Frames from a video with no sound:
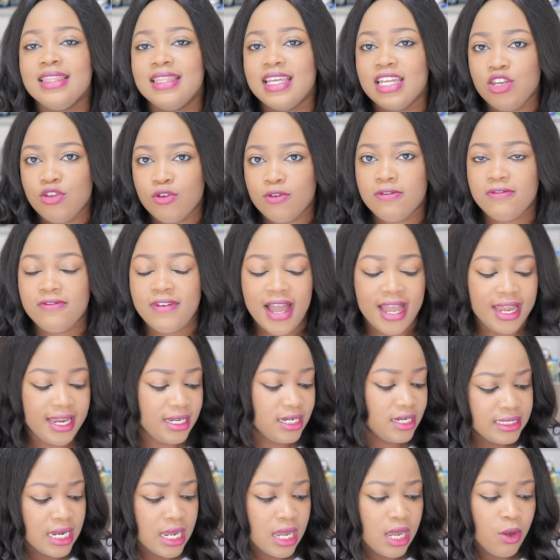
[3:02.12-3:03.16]
then you're
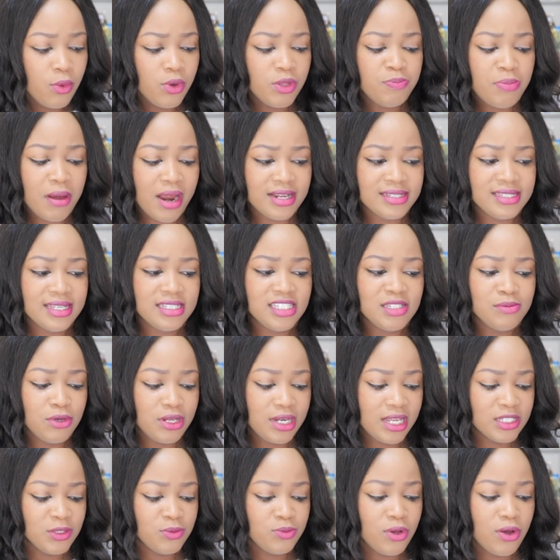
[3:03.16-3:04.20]
fine. With paracetamol
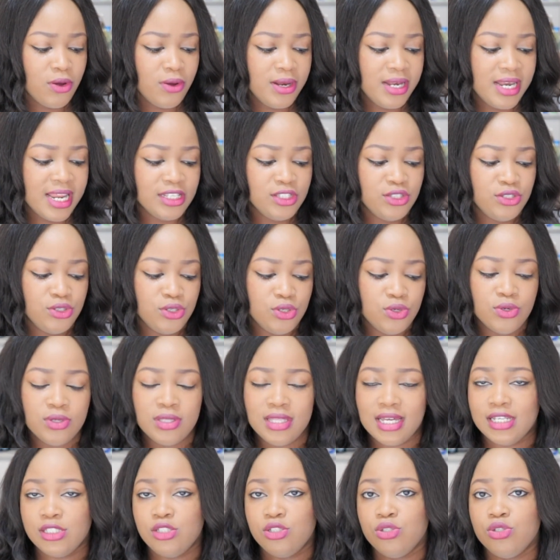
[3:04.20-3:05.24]
as well, it lets you know
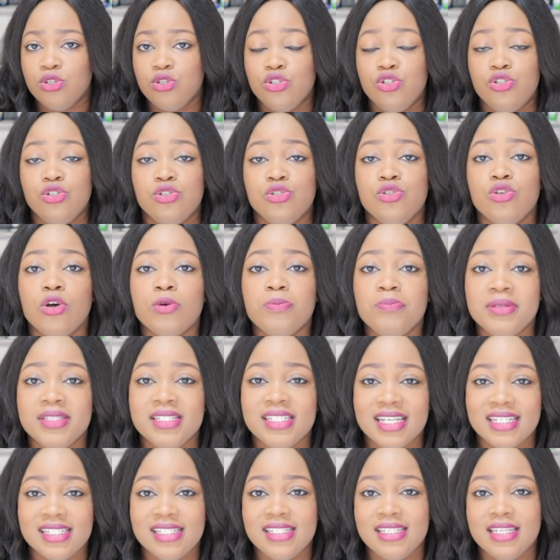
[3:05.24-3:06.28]
that, you know, you should not be
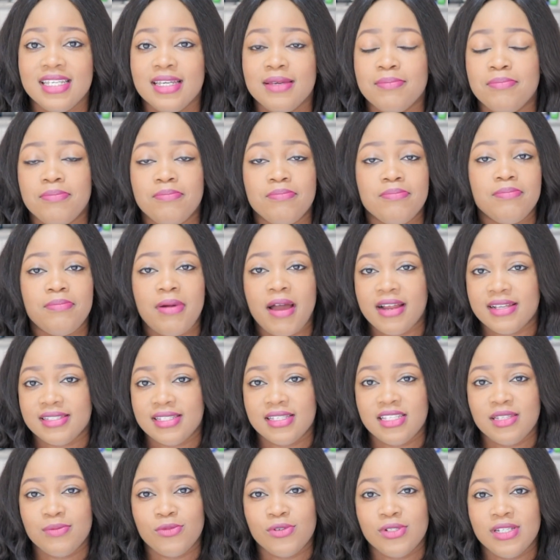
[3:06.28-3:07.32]
testing
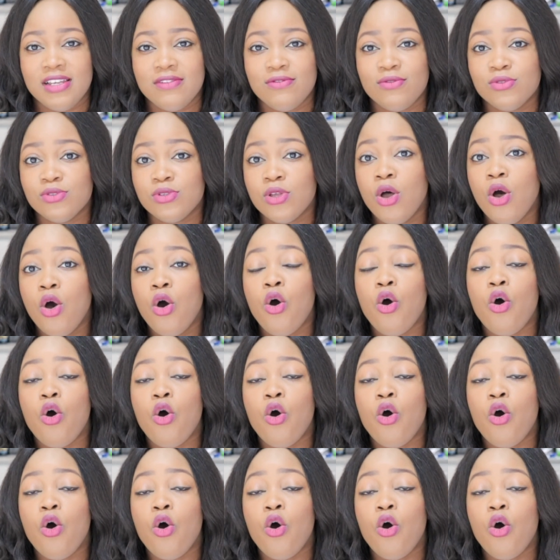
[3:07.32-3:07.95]
paracetamol levels